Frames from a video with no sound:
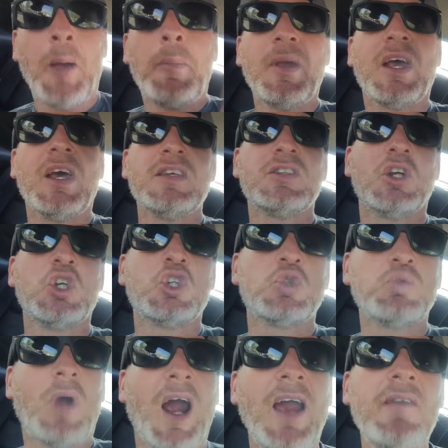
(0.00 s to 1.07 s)
because they're
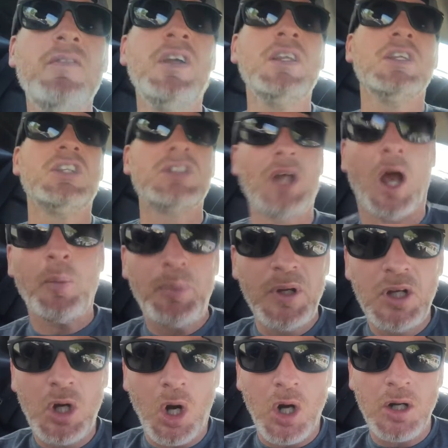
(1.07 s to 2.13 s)
driving the
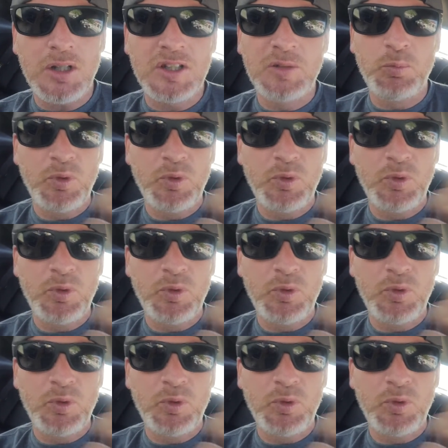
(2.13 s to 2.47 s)
shopping carts